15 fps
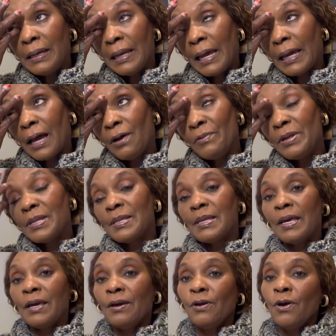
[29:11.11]
Like I always
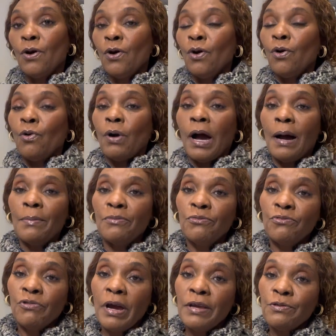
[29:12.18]
say, I'm
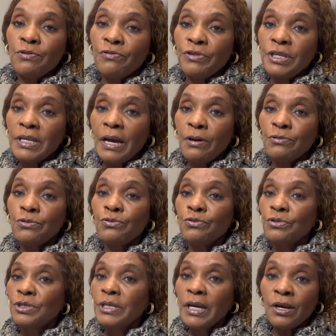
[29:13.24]
trying to reach out to
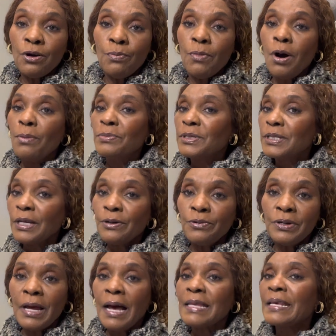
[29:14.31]
single moms, single
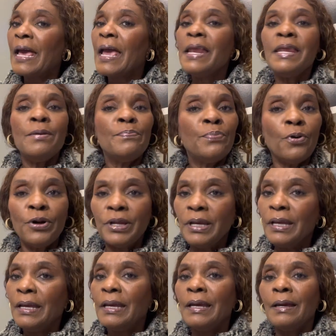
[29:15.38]
dads,
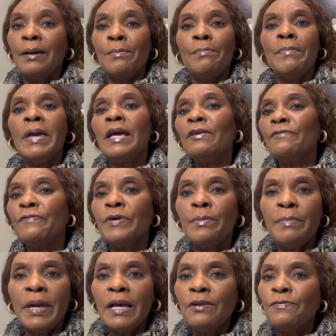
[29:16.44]
anybody, male,
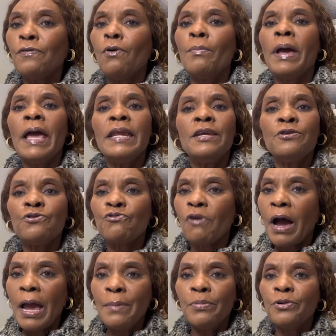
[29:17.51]
female, from any
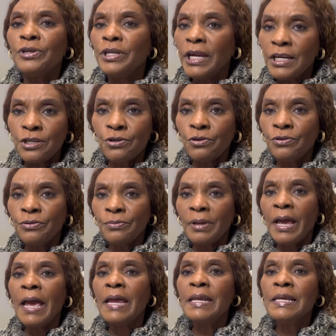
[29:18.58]
tribe or nation,
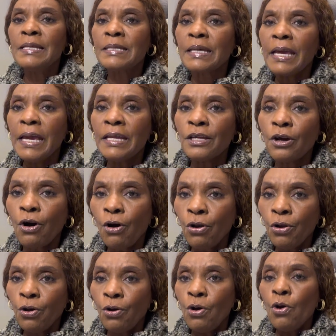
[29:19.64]
any skin
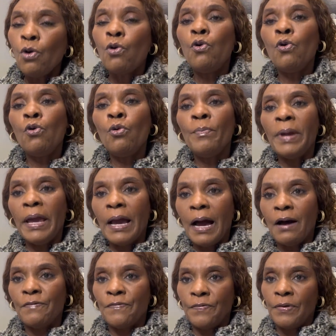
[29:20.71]
color, who may
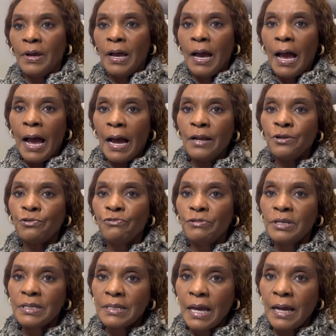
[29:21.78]
have had to
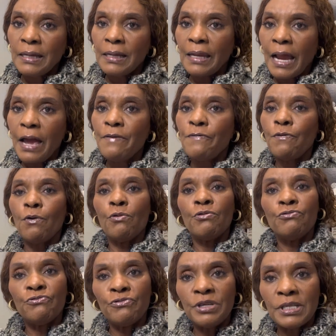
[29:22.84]
restart life for
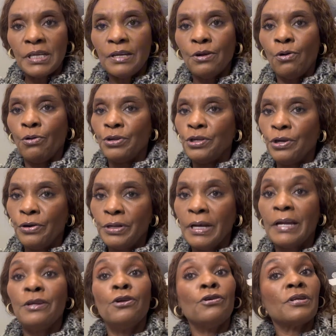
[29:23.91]
one reason or the other.
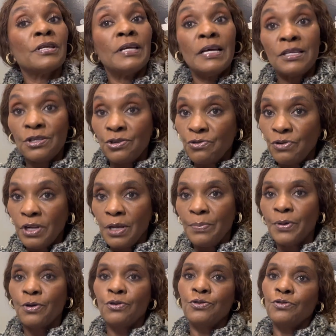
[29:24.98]
Not necessarily
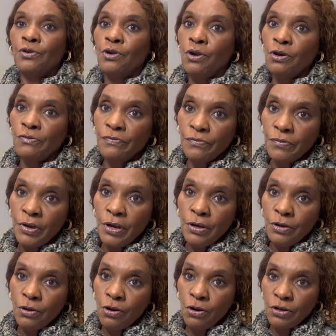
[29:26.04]
because you
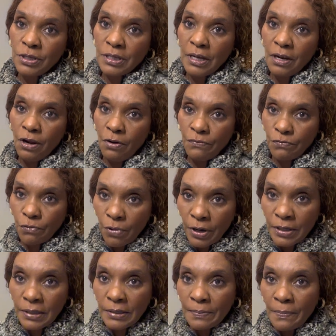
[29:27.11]
lost a loved
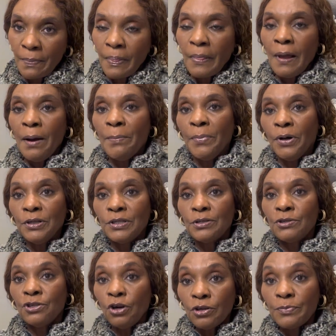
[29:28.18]
one, but
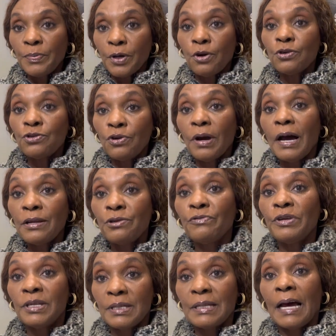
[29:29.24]
just because you had to
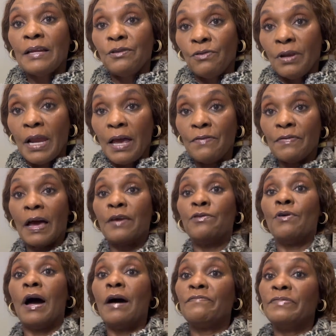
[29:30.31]
restart your life and you
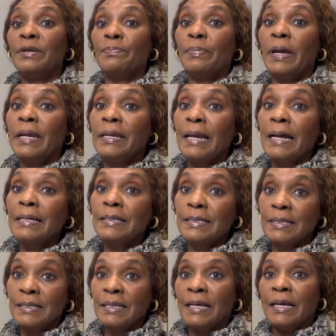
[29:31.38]
have dependents.